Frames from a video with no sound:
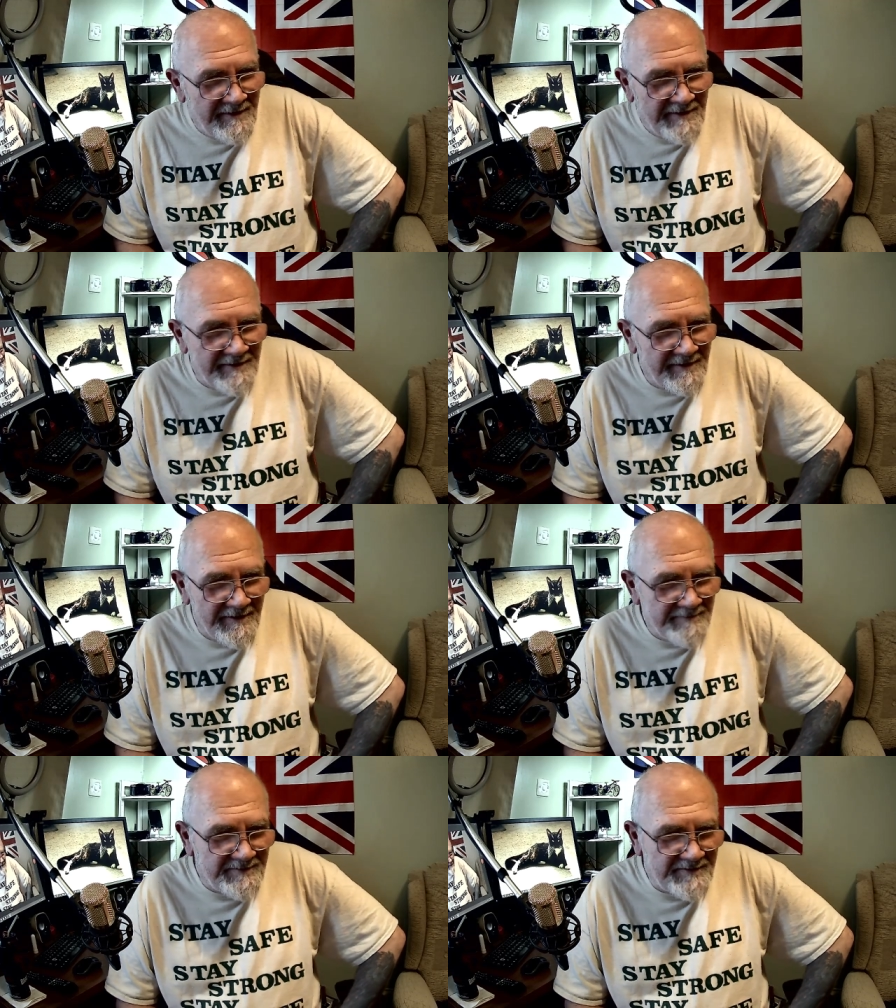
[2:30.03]
You
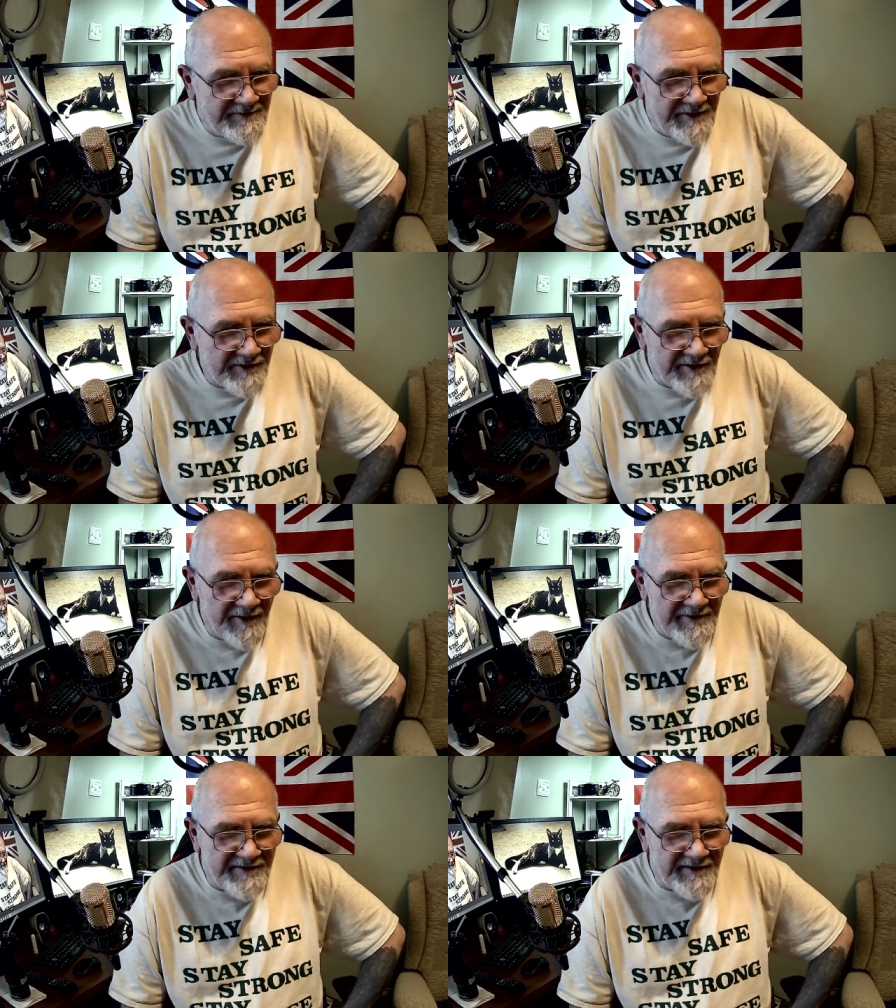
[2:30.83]
know, just
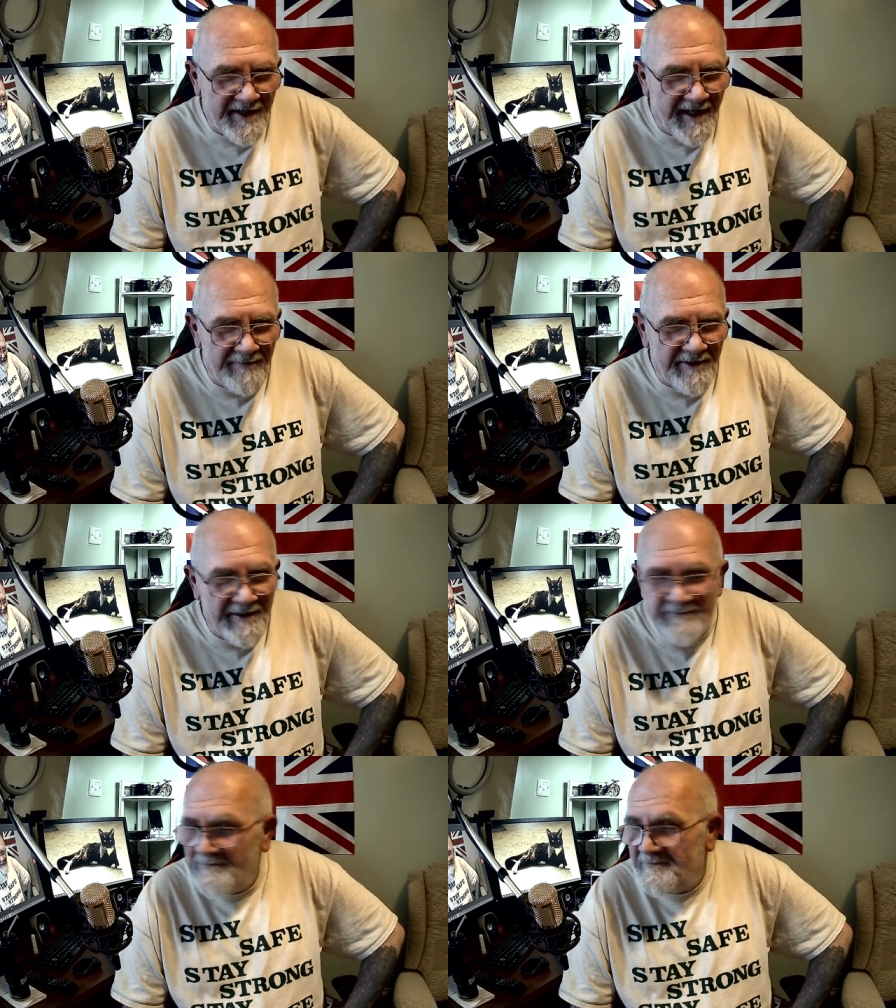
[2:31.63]
like Starmer
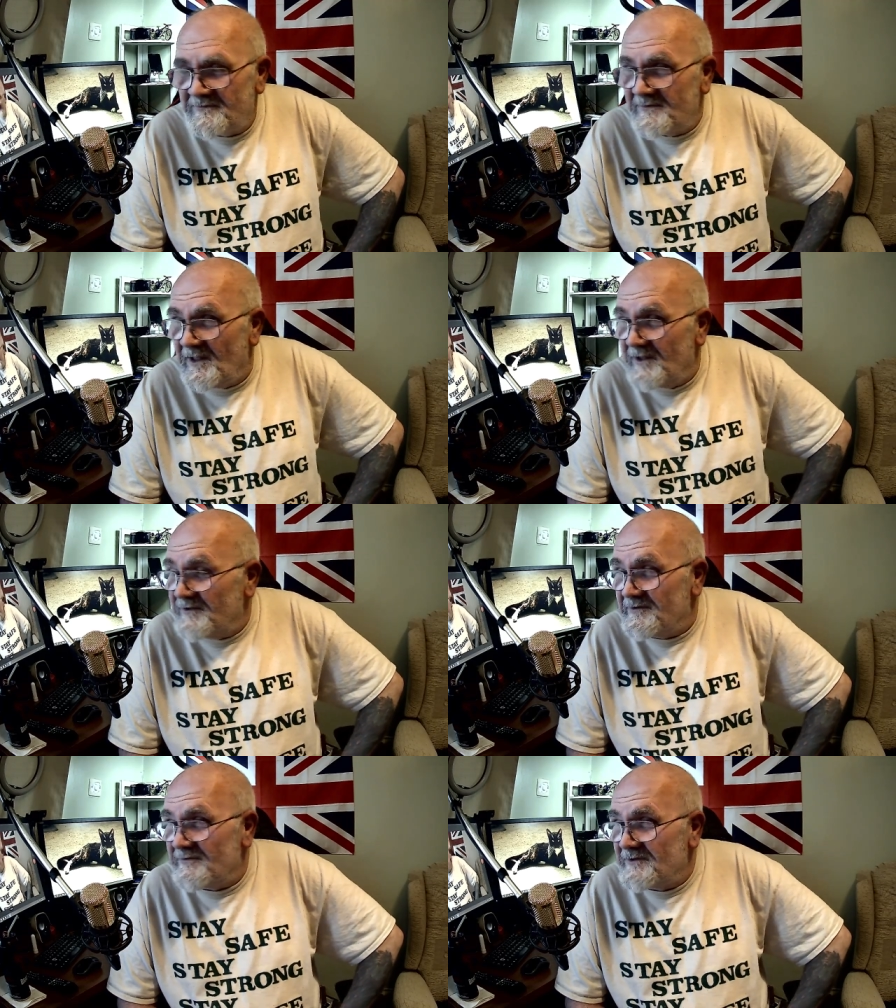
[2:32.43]

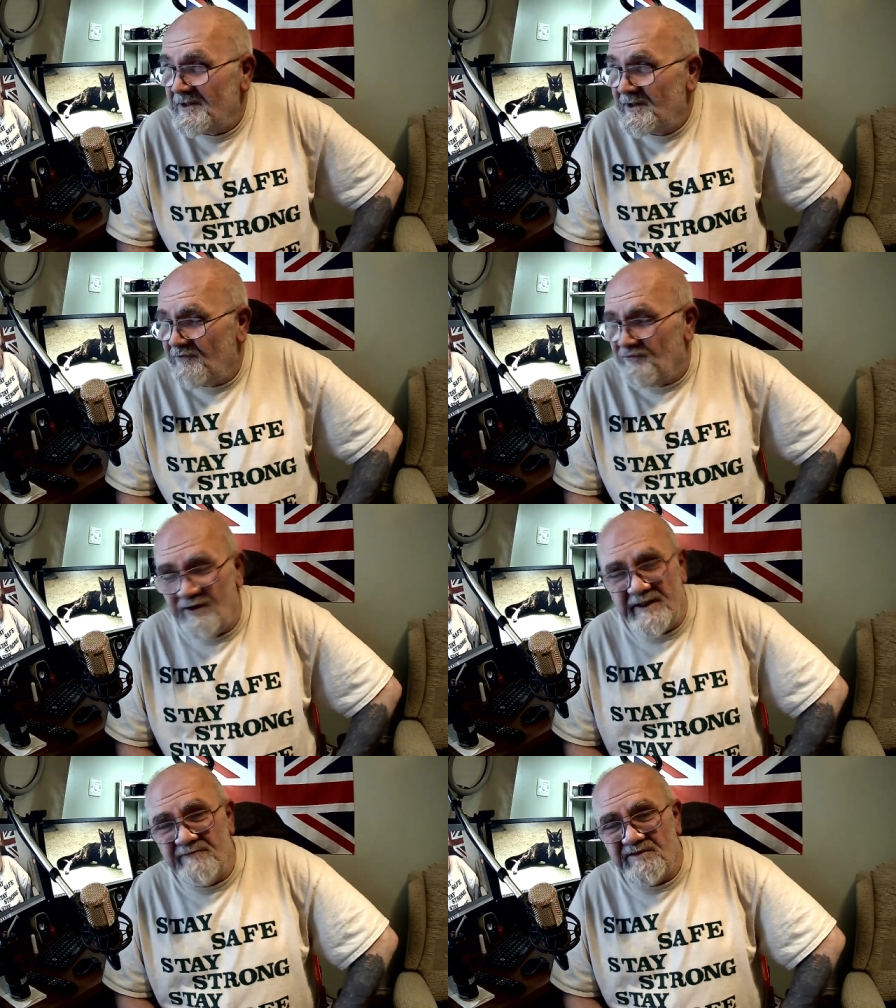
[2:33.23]
and
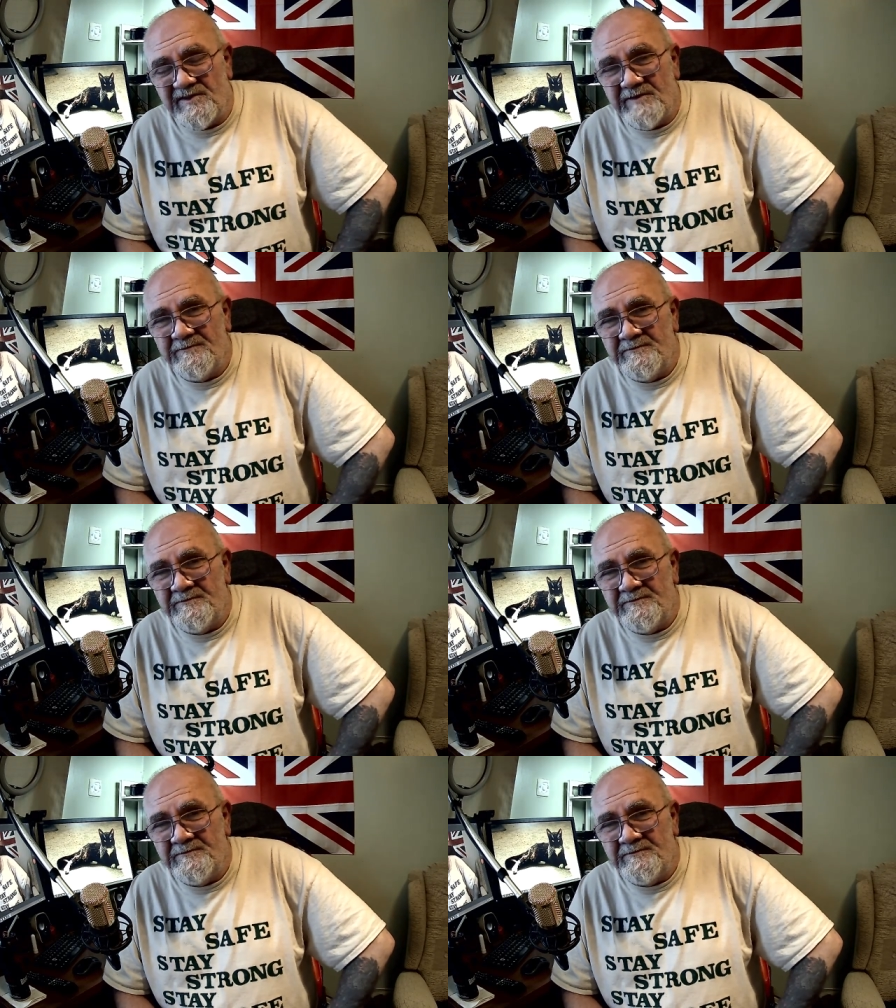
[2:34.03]
Reeves